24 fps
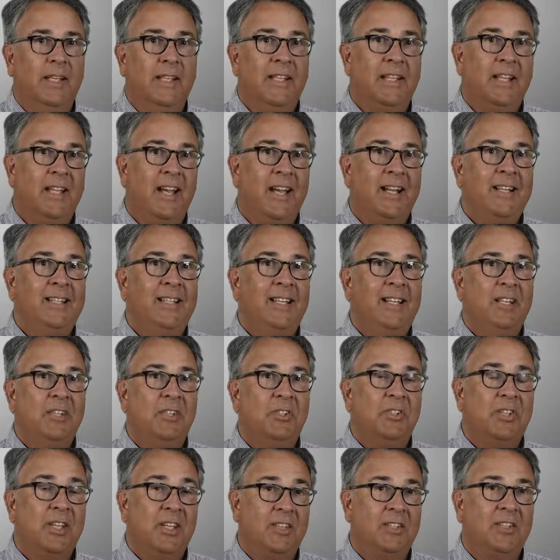In the
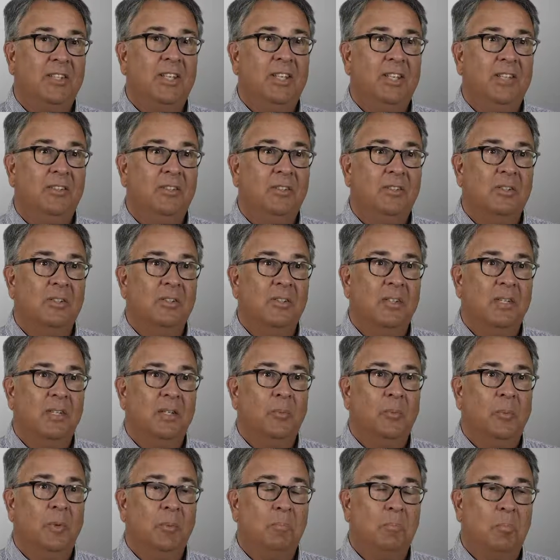1960s,
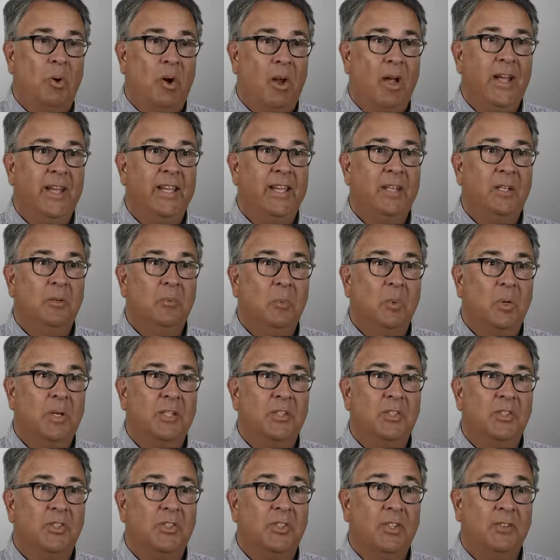when Brian
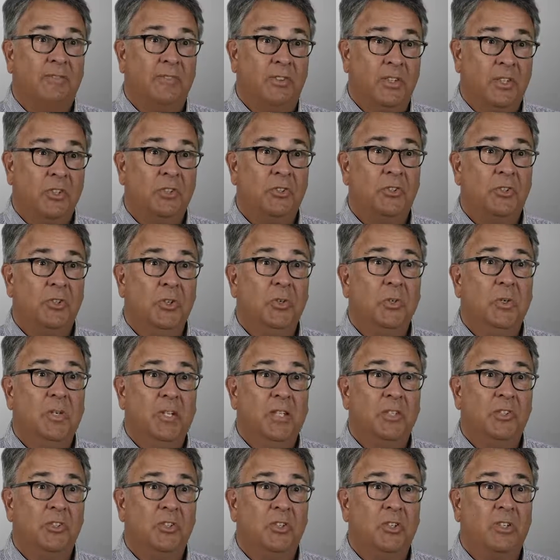was the first student
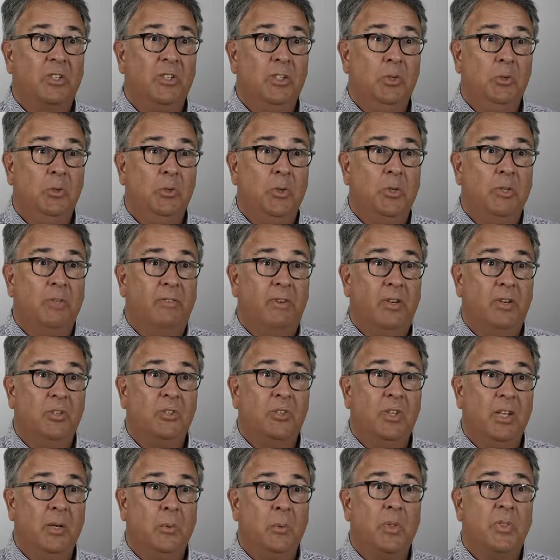at Syracuse
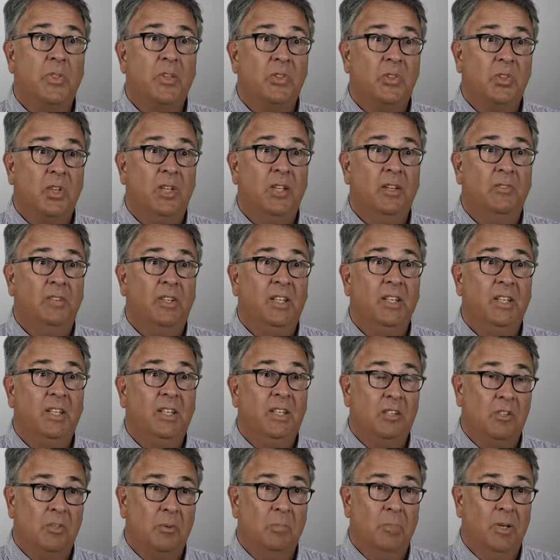University with a significant
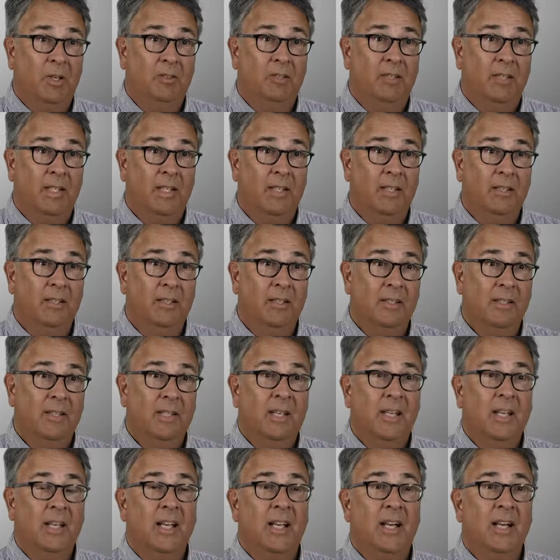disability,
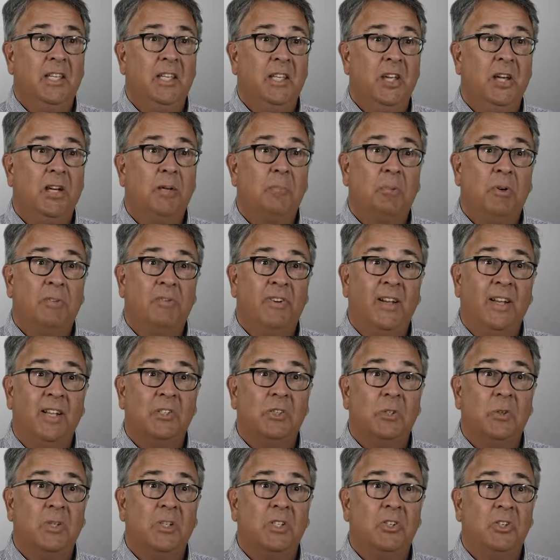a young
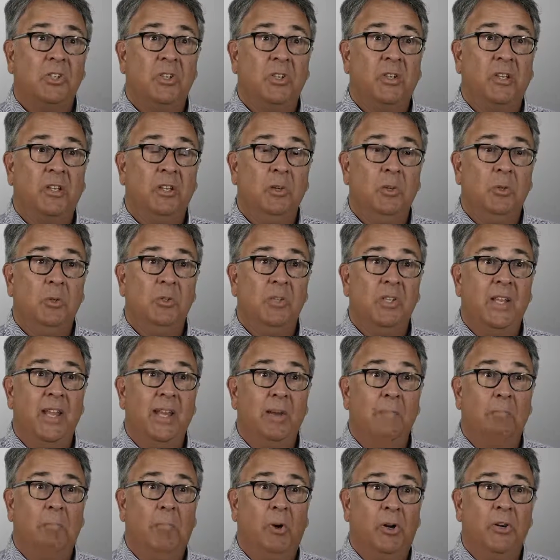professor at Syracuse
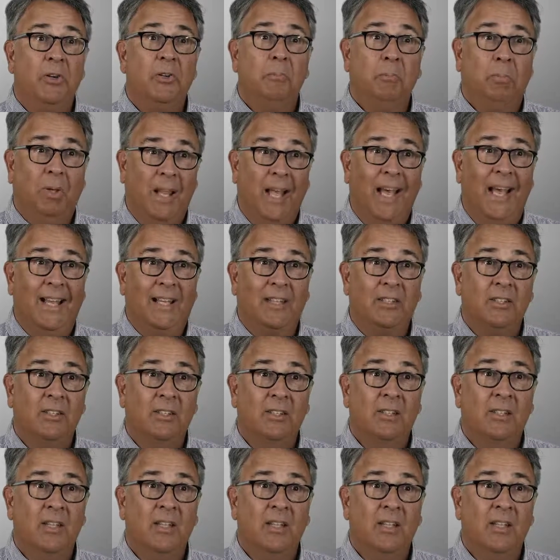named Burton Blatt